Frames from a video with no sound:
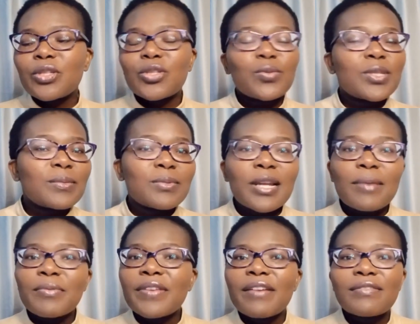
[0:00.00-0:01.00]
Please do
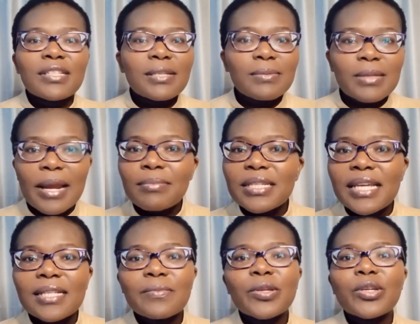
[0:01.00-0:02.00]
subscribe if you haven't subscribed
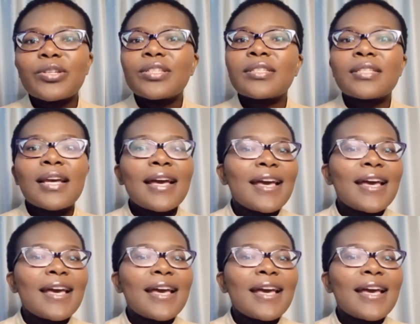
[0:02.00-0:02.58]
yet, because